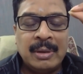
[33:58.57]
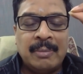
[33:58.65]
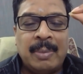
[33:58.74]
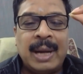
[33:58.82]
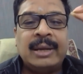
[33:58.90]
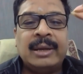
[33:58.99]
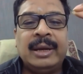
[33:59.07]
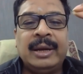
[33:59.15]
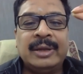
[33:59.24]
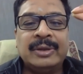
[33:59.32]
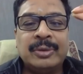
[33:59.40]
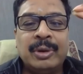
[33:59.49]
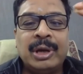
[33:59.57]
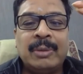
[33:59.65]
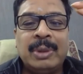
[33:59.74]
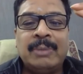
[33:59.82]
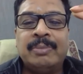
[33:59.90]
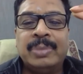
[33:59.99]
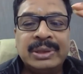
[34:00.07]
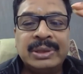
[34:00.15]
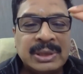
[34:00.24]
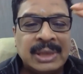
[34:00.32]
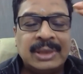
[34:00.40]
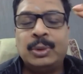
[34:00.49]
but it is going to be
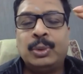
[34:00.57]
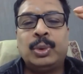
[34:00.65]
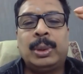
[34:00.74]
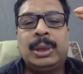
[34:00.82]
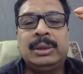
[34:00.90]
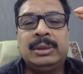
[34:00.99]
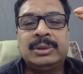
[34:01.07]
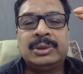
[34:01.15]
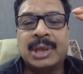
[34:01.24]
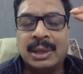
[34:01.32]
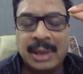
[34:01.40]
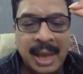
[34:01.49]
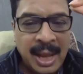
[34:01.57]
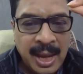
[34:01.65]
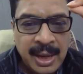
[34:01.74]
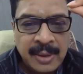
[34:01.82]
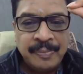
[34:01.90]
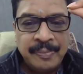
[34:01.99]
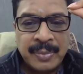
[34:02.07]
business as usual, chalta hai,